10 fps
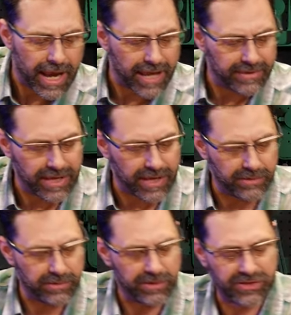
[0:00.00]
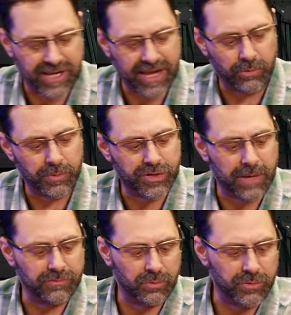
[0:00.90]
And then the standard which
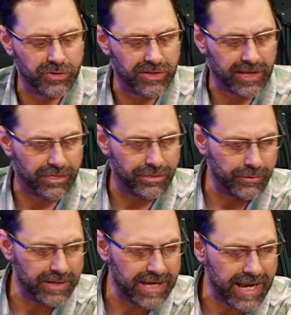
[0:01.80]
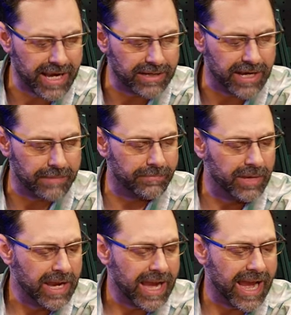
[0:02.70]
comes with it, which is like a thirty-eight, yep.
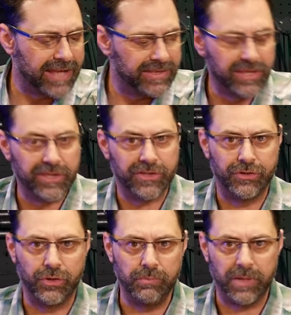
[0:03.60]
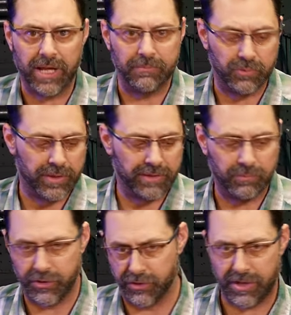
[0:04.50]
And then the zoom that comes with it,
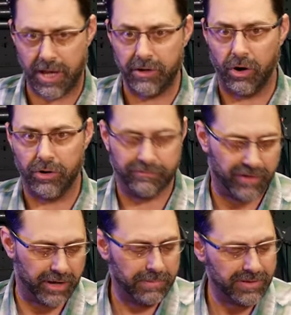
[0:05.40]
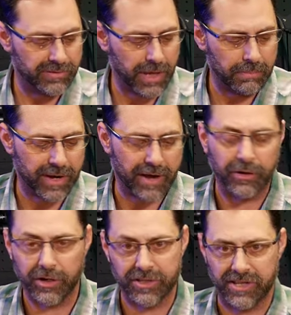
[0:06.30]
which is kind of hard to find, but I put it out
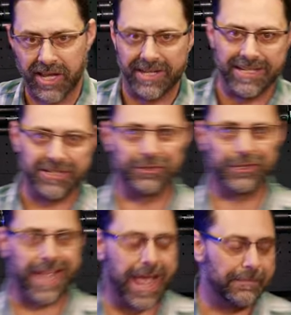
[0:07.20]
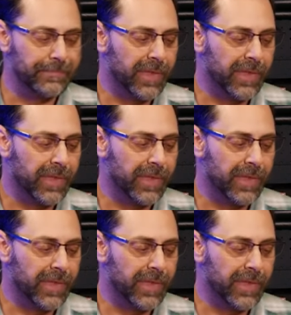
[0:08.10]
here because it's kind of neat to look at.